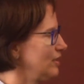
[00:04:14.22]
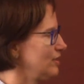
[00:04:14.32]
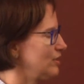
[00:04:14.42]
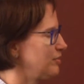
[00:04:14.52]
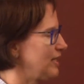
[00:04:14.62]

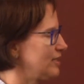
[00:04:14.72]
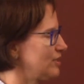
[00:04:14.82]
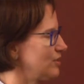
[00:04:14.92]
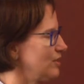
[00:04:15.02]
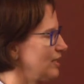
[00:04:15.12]
to the plus
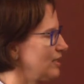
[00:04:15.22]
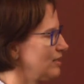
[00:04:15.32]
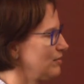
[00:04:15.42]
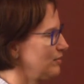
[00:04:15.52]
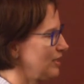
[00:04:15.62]
3,
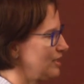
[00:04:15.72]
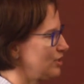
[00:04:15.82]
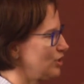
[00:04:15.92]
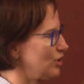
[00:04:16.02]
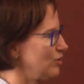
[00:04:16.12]
plus
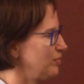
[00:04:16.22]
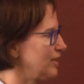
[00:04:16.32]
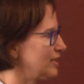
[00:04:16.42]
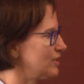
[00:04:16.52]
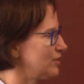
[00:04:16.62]
2,
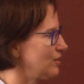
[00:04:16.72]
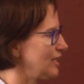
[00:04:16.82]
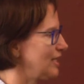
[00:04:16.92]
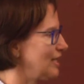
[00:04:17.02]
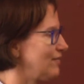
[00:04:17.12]
plus
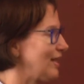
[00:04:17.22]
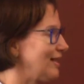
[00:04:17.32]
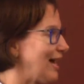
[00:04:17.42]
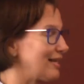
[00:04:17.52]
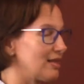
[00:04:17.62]
3. If they
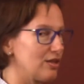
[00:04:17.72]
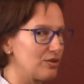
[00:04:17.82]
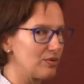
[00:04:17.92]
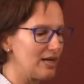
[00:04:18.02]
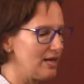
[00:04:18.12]
like the
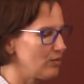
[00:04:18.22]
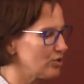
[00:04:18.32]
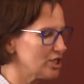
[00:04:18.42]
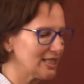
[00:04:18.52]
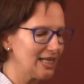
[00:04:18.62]
3, we're
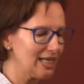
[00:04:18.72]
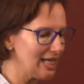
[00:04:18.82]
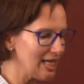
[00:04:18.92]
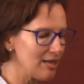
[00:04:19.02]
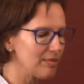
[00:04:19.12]
just going to
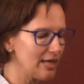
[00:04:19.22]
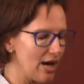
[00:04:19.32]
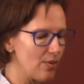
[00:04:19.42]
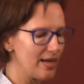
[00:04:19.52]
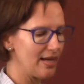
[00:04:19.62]
keep
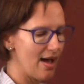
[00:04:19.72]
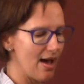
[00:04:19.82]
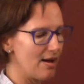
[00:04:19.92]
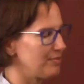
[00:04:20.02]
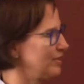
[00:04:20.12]
going
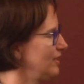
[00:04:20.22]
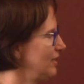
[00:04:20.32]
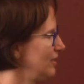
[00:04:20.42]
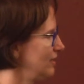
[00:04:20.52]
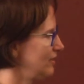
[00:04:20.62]
up.
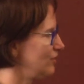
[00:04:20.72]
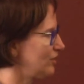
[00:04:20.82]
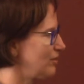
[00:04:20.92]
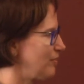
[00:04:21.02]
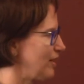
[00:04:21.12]
Then you'll
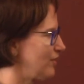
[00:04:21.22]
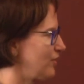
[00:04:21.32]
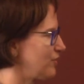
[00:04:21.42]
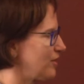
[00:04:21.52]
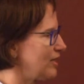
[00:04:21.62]
compare the
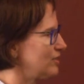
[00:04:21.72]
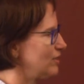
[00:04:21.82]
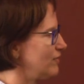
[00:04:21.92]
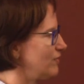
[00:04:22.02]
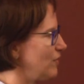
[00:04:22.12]
3 to
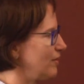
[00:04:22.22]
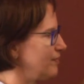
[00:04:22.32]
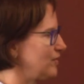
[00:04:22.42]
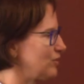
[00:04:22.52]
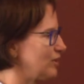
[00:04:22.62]
the 4,
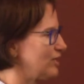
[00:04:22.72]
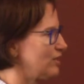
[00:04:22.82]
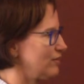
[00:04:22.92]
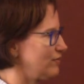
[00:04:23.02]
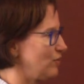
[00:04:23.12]
3 to
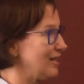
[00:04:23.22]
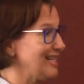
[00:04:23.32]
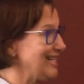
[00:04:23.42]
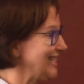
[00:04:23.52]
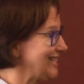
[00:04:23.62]
the 4.
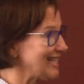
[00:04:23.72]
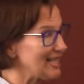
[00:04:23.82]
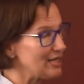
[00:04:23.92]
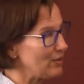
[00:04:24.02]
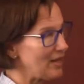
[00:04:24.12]
Let's say
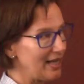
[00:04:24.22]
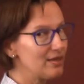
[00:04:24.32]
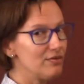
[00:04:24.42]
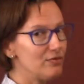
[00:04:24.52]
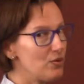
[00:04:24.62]
they don't like
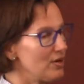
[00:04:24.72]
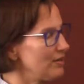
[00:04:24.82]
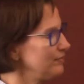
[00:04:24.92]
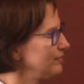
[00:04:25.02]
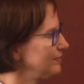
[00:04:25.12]
the
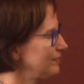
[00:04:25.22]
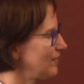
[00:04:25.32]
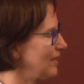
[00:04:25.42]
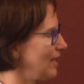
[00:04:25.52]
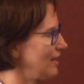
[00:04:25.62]
4
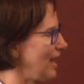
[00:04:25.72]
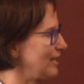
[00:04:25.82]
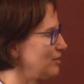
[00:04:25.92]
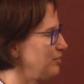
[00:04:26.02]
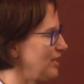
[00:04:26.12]
and they
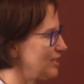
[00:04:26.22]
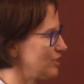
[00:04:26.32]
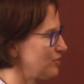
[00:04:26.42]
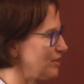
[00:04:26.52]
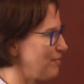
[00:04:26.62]
like the plus
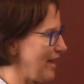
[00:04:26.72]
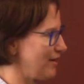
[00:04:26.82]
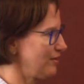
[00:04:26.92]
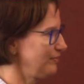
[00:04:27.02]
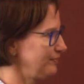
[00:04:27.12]
3
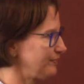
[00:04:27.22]
better.